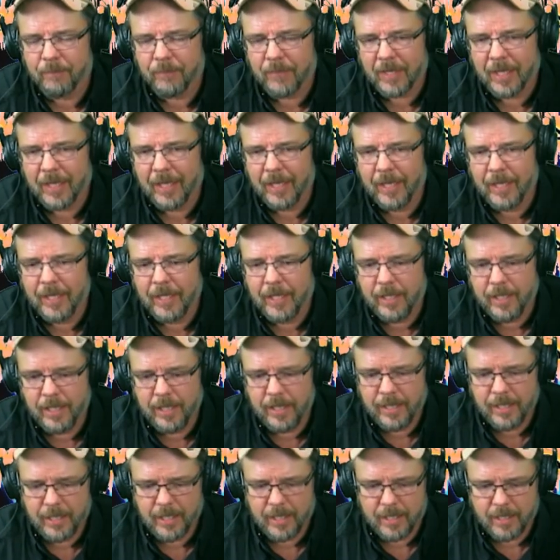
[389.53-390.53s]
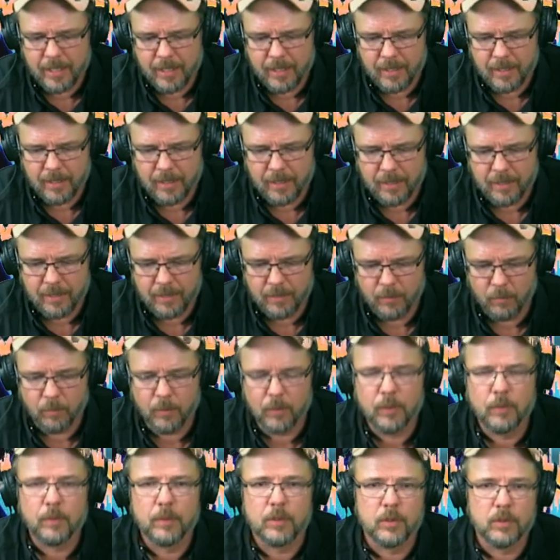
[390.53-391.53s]
he the
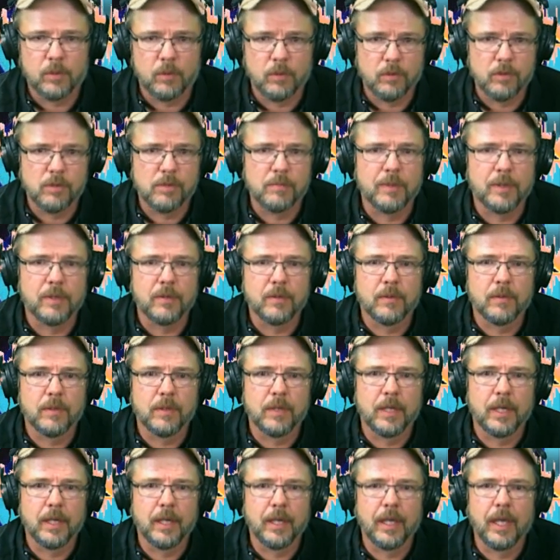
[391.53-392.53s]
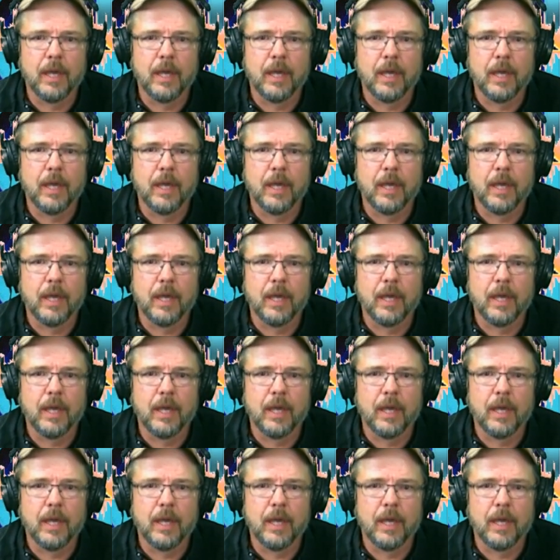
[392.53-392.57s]
one who introduced me to the